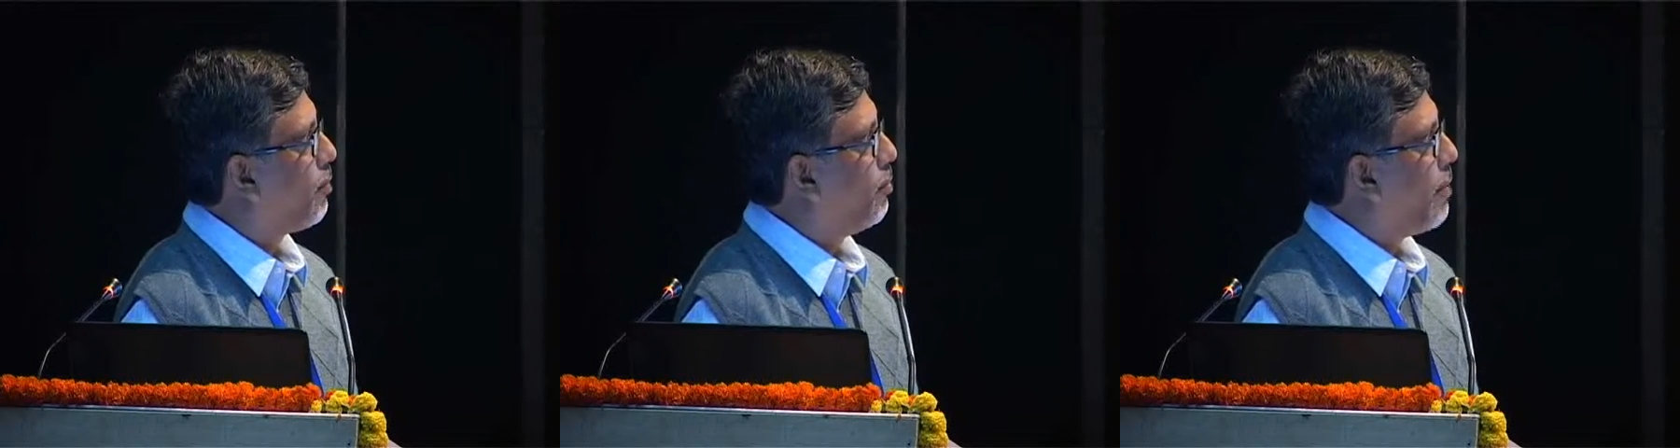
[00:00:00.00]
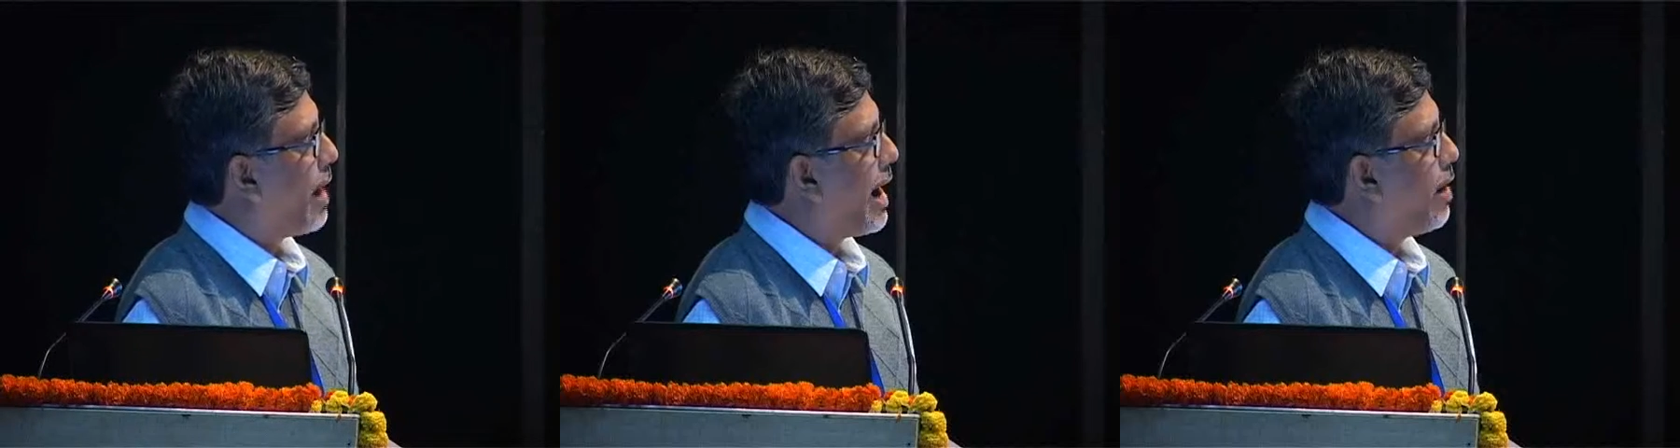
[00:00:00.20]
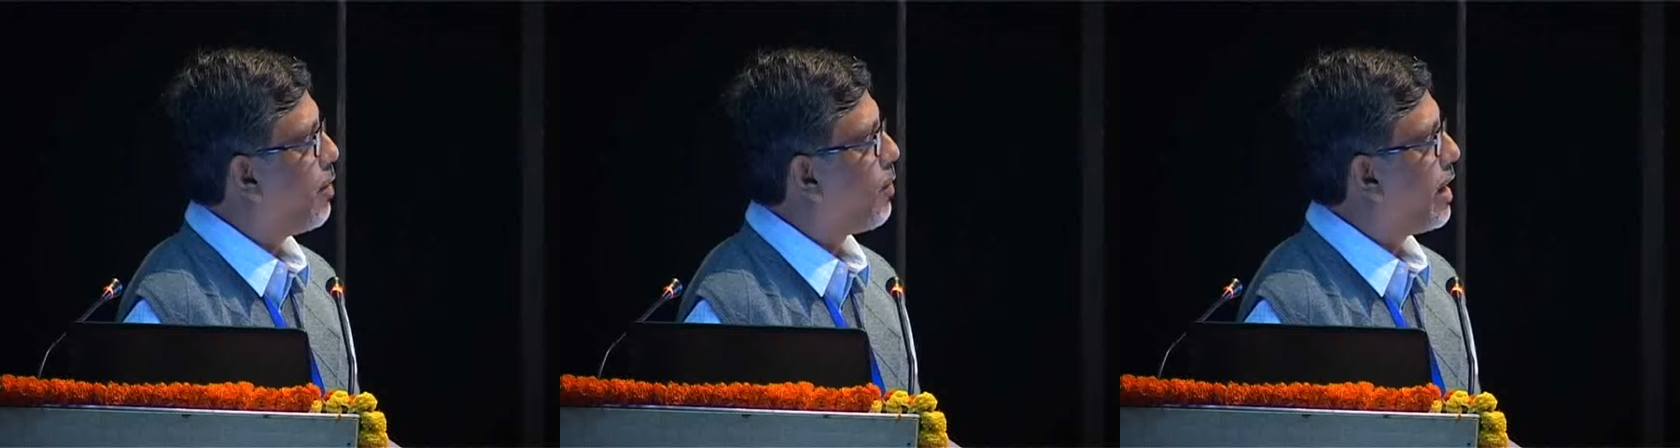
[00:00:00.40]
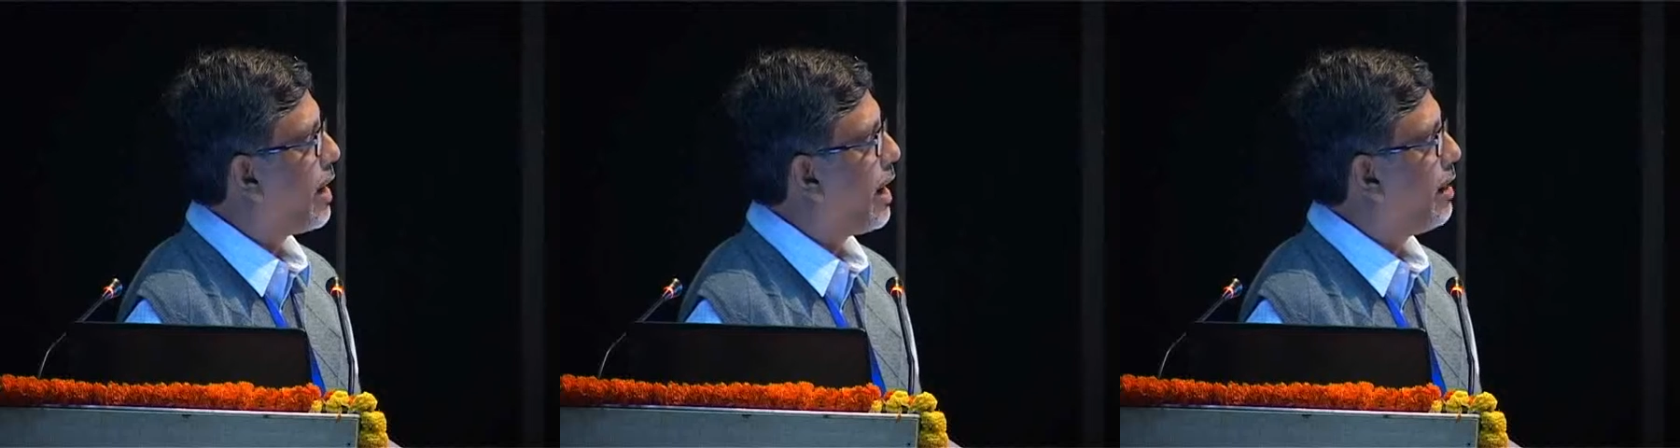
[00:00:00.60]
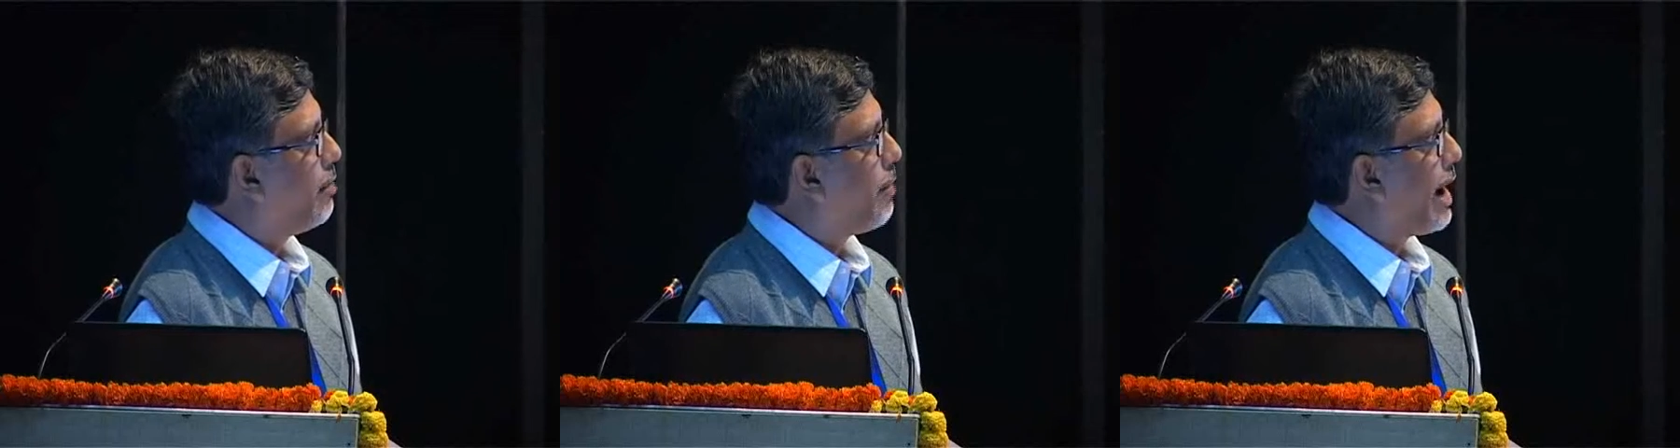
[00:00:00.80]
MAD1
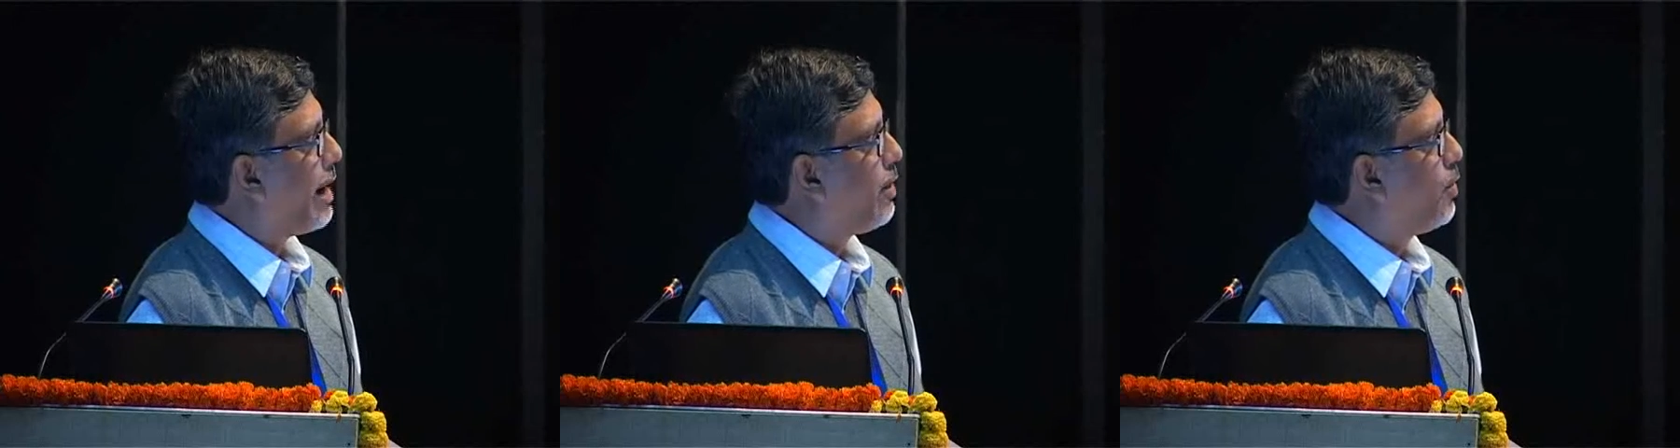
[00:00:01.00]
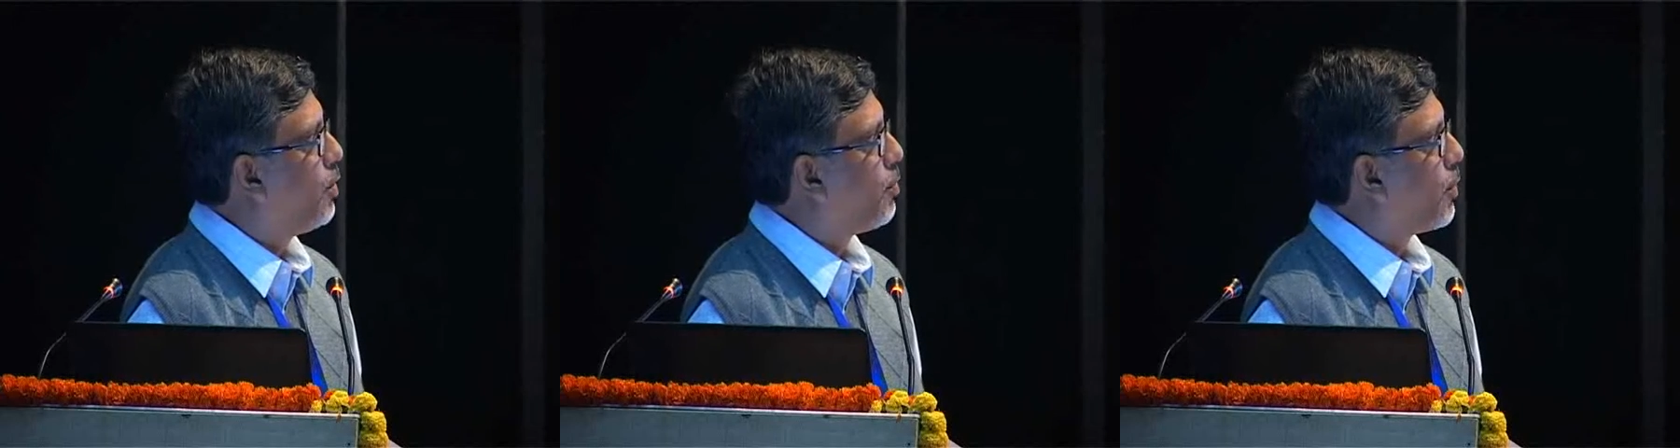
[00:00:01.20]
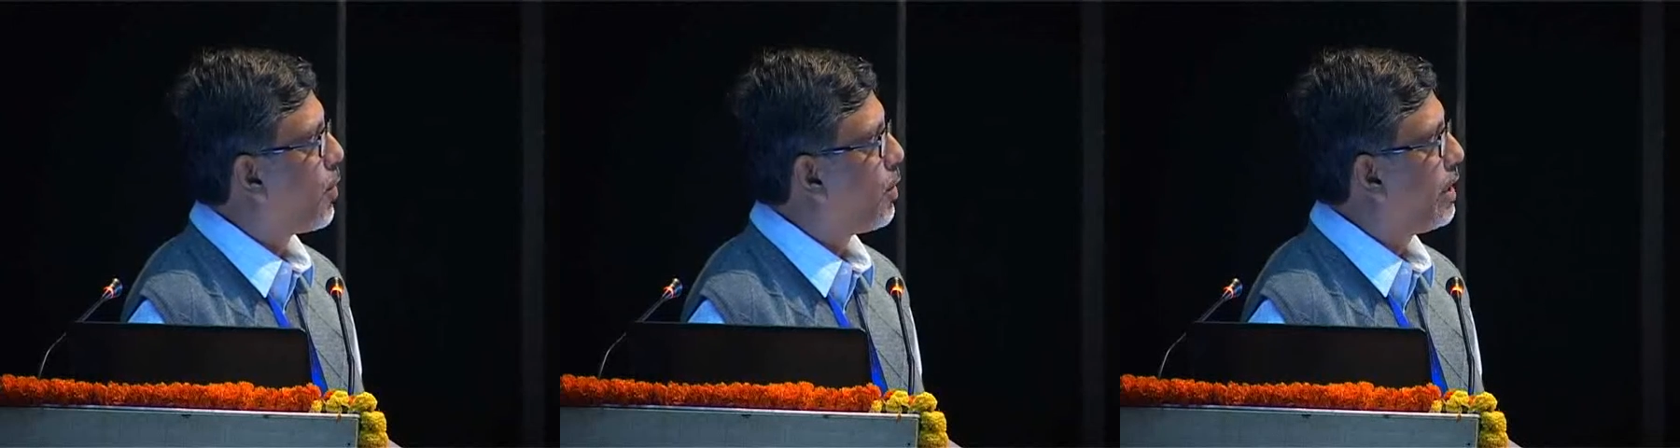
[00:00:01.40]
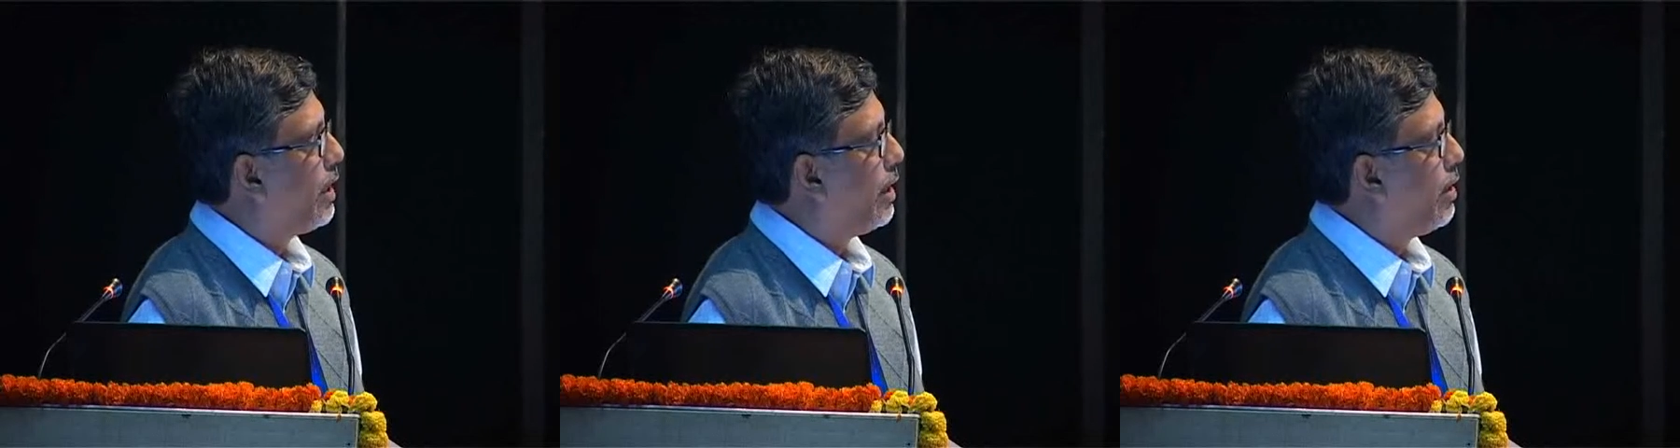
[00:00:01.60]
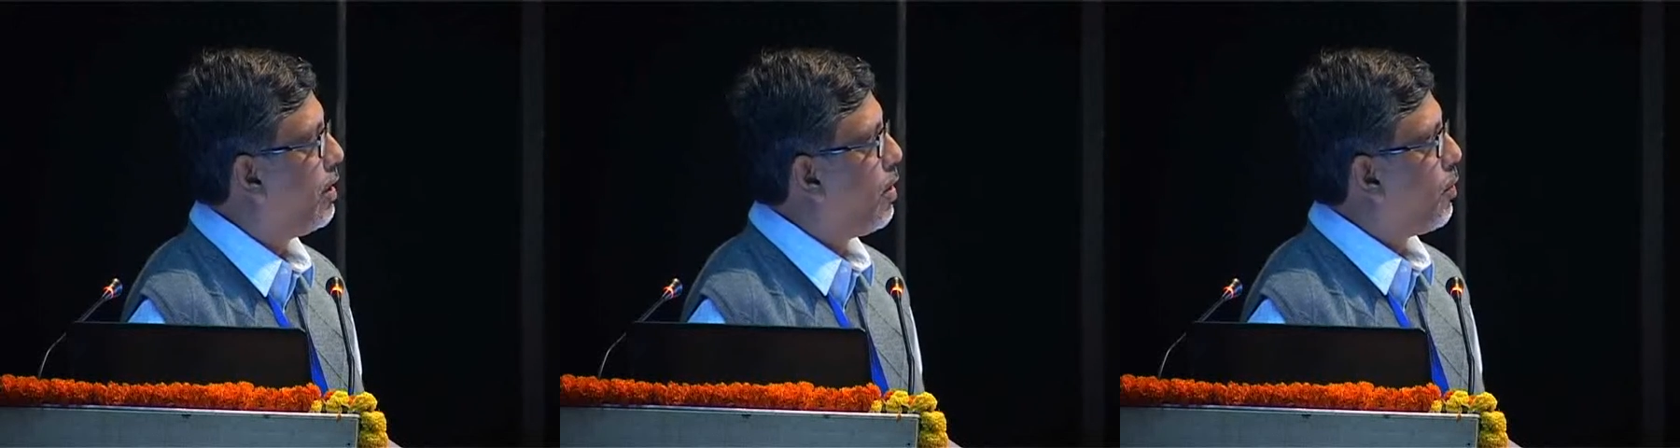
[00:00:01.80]
and MAD2
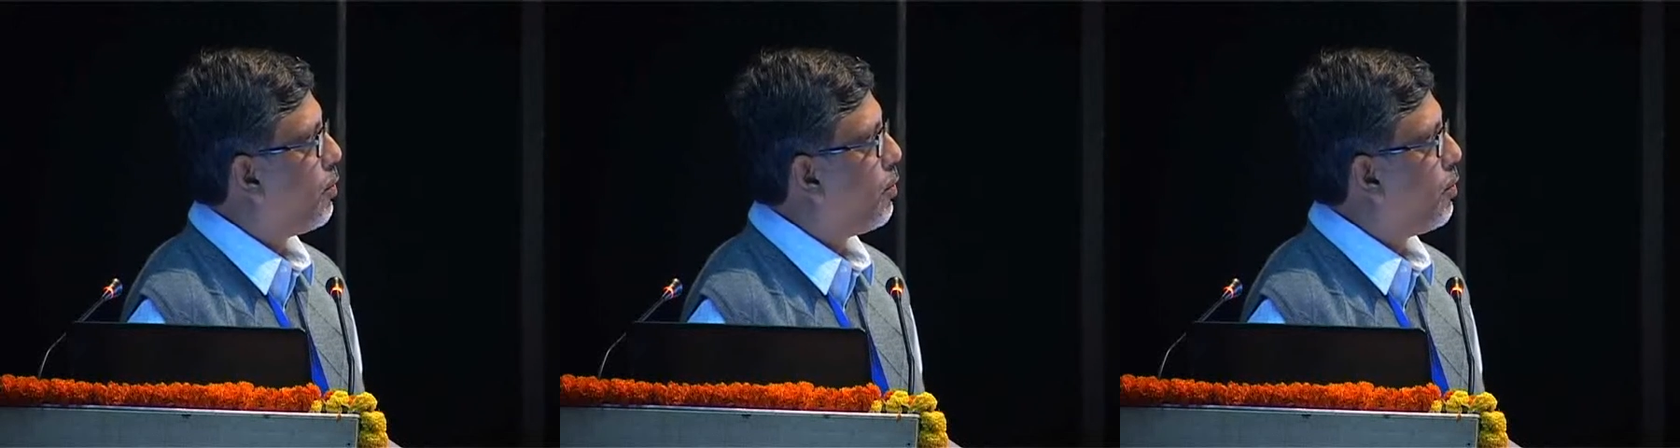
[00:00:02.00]
protein